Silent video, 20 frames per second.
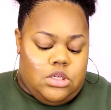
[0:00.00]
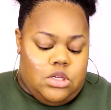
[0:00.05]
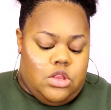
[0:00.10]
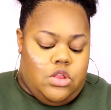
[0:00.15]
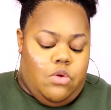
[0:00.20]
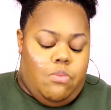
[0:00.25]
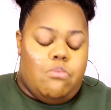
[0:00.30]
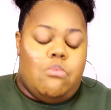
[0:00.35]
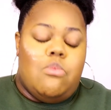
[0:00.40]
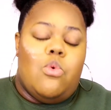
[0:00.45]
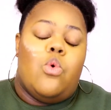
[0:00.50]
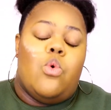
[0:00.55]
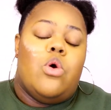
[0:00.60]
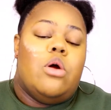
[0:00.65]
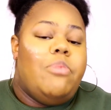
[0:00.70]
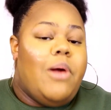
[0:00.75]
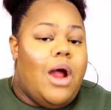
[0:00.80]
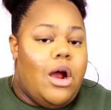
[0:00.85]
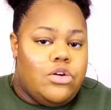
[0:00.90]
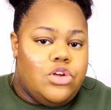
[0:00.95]
The more
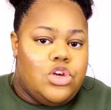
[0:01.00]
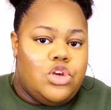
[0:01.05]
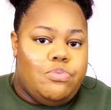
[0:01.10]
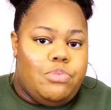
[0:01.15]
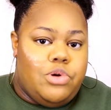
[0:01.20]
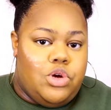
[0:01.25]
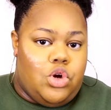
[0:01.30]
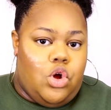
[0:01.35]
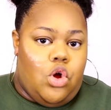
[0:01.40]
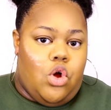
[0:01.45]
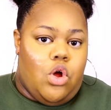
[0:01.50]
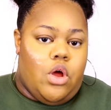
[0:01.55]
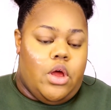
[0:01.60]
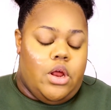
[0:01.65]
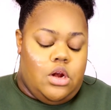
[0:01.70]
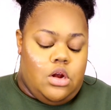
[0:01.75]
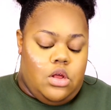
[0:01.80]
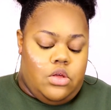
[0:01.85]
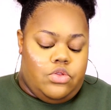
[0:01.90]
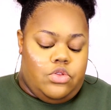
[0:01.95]
powder you put
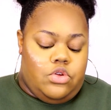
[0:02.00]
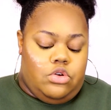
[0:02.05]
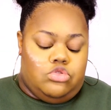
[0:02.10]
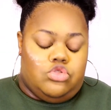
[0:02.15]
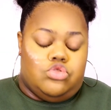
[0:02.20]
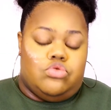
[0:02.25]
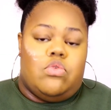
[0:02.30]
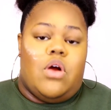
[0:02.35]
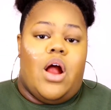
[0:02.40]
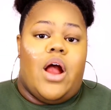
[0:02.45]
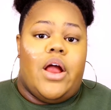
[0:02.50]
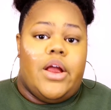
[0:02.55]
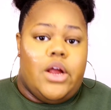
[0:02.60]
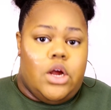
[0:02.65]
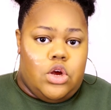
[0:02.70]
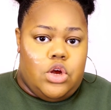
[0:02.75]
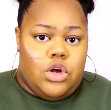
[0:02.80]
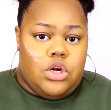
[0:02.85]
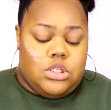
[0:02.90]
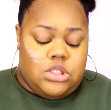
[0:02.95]
on, the
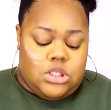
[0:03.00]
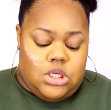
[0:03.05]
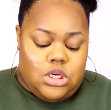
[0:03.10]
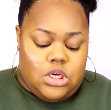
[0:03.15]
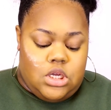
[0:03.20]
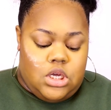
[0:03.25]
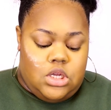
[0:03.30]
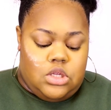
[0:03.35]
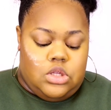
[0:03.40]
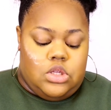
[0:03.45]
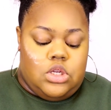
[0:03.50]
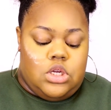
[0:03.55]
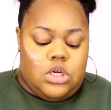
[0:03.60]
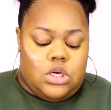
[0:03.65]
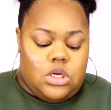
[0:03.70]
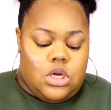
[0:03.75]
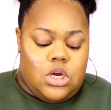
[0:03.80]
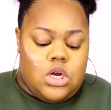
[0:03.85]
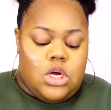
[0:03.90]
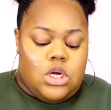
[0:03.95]
drier your skin can
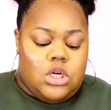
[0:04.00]
look.